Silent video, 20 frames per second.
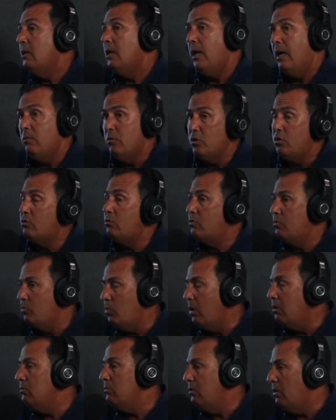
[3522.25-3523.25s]
I was
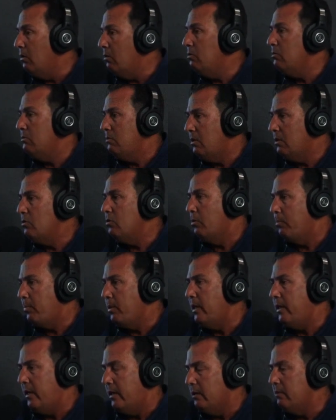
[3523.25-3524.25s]
well known in the
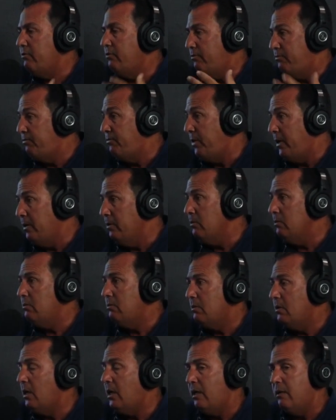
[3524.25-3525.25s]
player field.
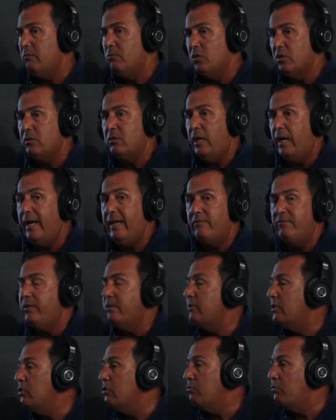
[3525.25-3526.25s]
I had
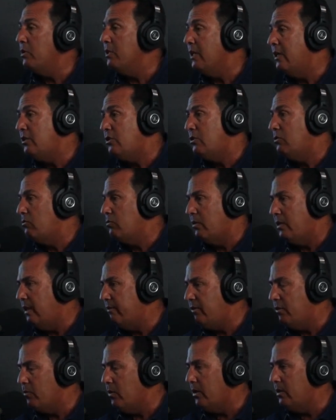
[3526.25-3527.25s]
very good relations with
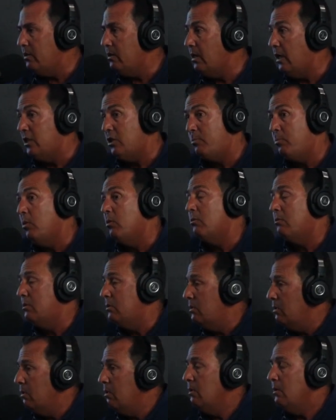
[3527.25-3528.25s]
everyone. I spoke,
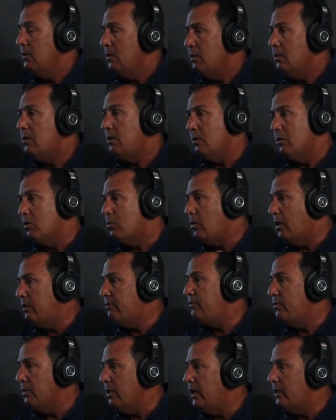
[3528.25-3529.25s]
quite a
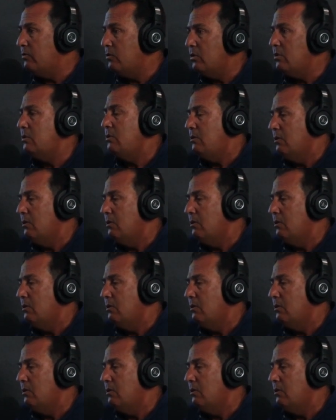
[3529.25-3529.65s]
few languages.